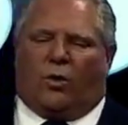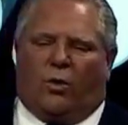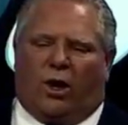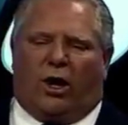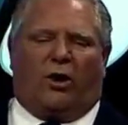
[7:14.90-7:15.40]

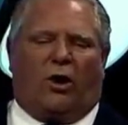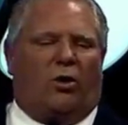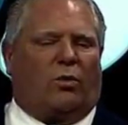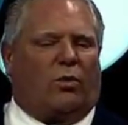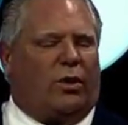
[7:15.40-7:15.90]
We're
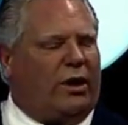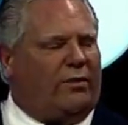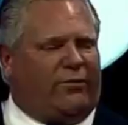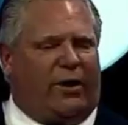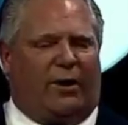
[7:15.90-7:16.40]

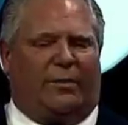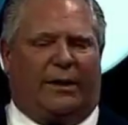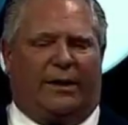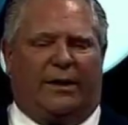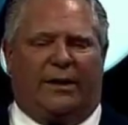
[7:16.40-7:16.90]

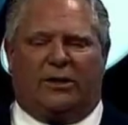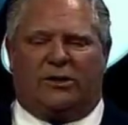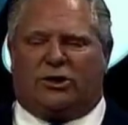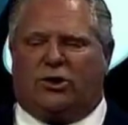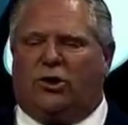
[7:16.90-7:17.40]
reaffirming
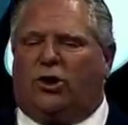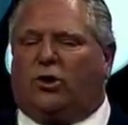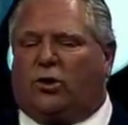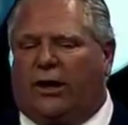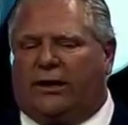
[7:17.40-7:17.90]
school
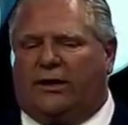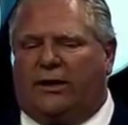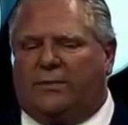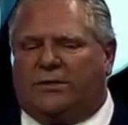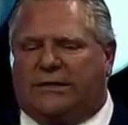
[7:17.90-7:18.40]

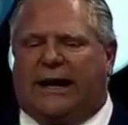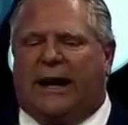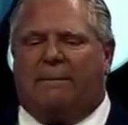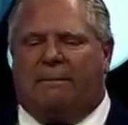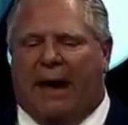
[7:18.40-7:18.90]
curriculums to
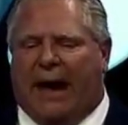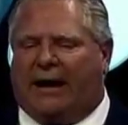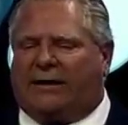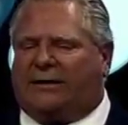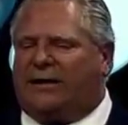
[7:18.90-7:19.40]
get
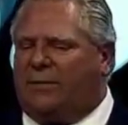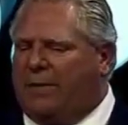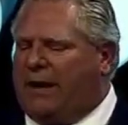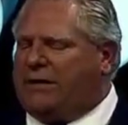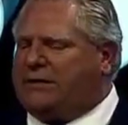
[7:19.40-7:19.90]
back to the
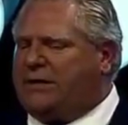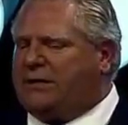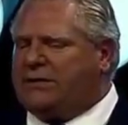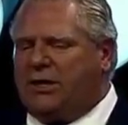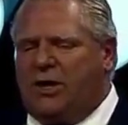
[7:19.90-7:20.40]

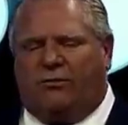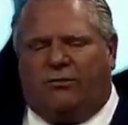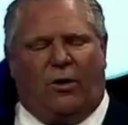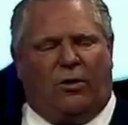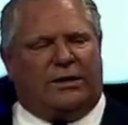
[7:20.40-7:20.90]
basics,
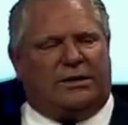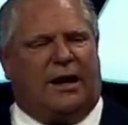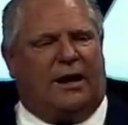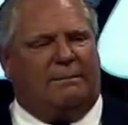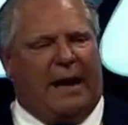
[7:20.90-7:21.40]
focus
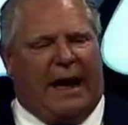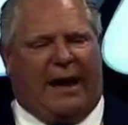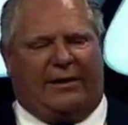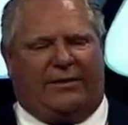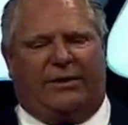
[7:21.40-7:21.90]
on
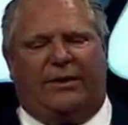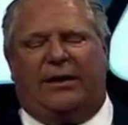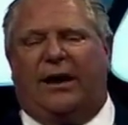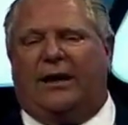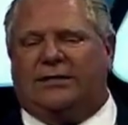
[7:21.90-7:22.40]
math
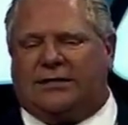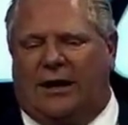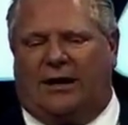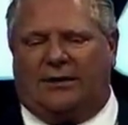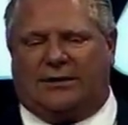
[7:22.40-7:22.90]
and
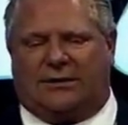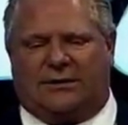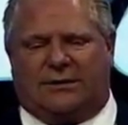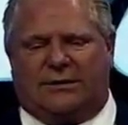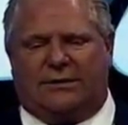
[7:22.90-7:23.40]

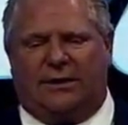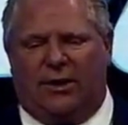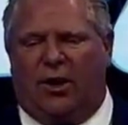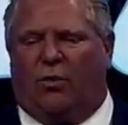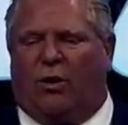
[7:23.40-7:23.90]
sciences.
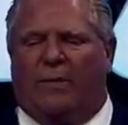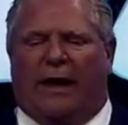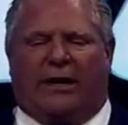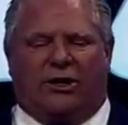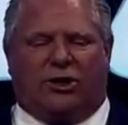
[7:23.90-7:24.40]
We're
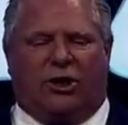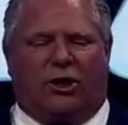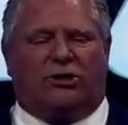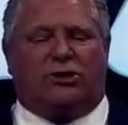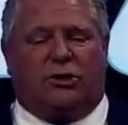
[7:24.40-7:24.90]
making
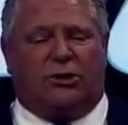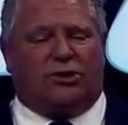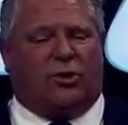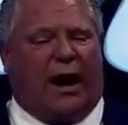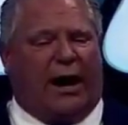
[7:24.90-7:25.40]
sure
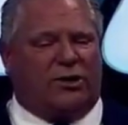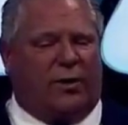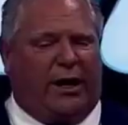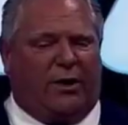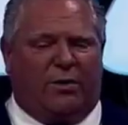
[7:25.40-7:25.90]
students
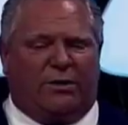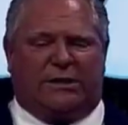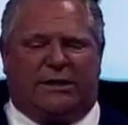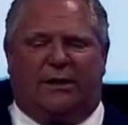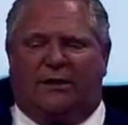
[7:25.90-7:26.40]
graduate with
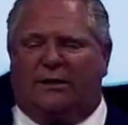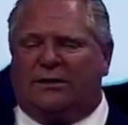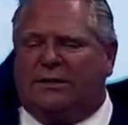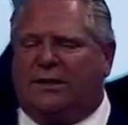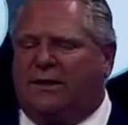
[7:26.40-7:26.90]

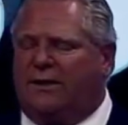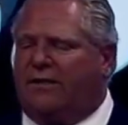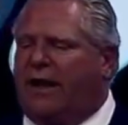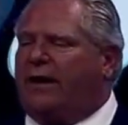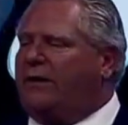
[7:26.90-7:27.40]
skills
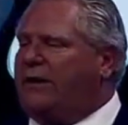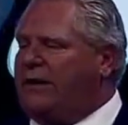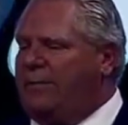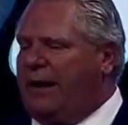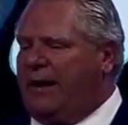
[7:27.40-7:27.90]
that are in
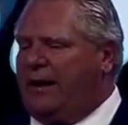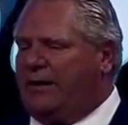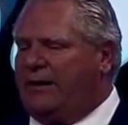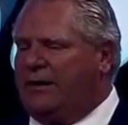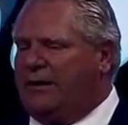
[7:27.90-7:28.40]

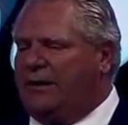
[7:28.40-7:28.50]
demand.